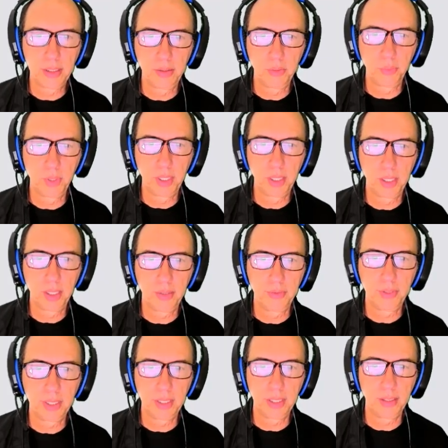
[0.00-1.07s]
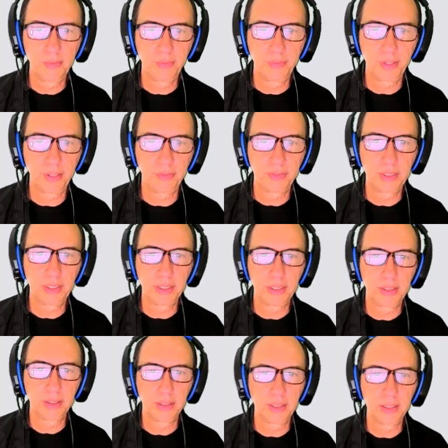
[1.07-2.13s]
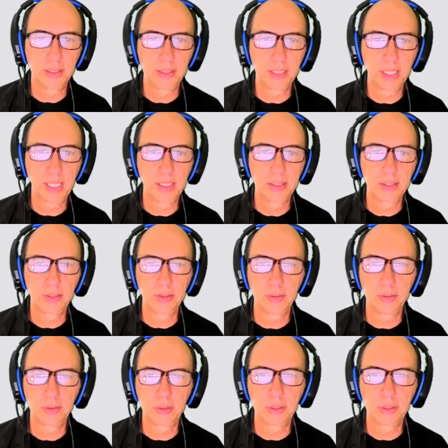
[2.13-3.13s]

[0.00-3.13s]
150. This cancels.